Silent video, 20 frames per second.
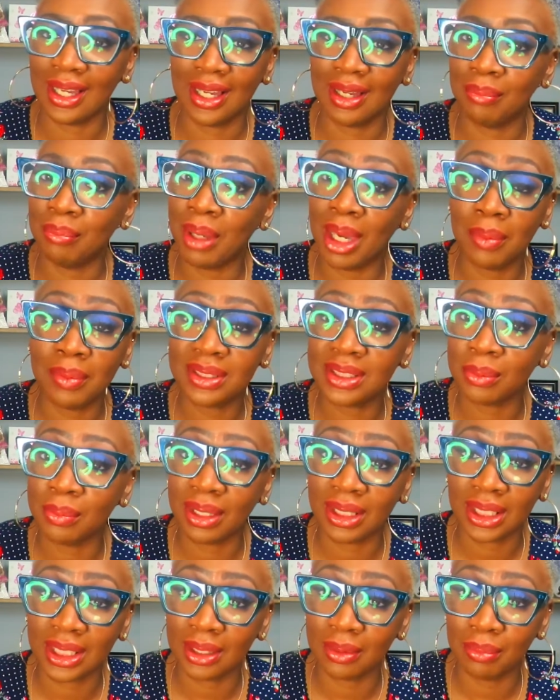Maybe
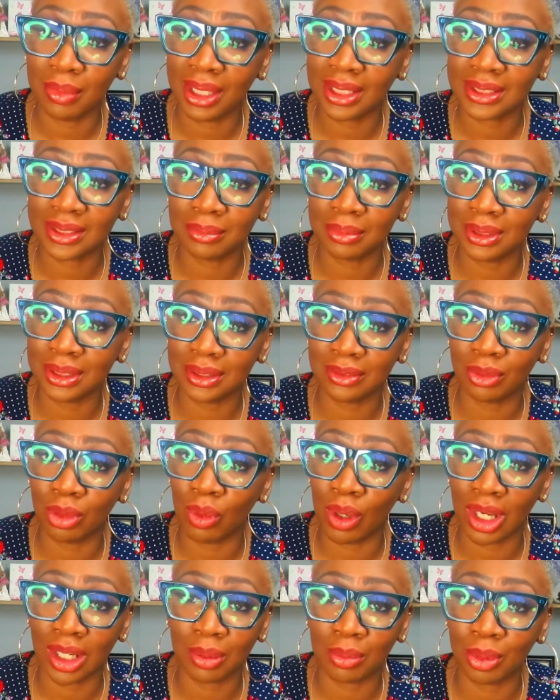somebody can make some good
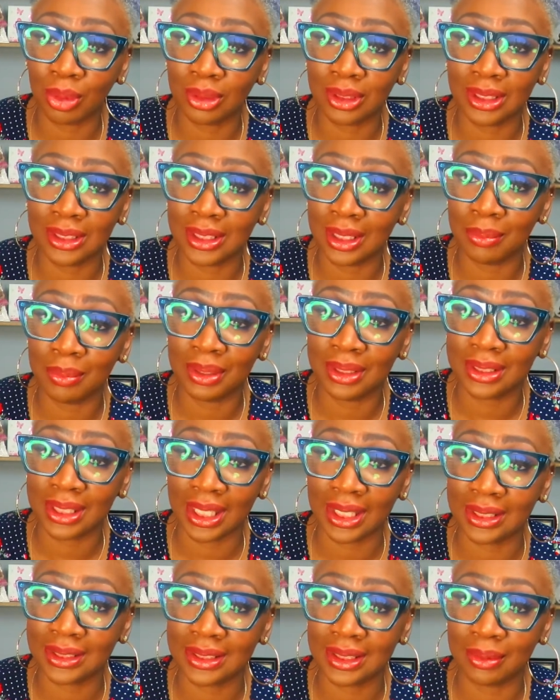guacamole and let me
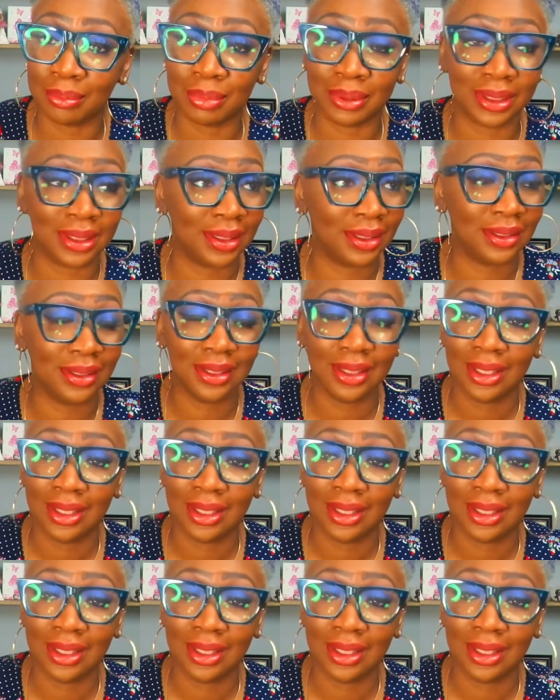taste it, but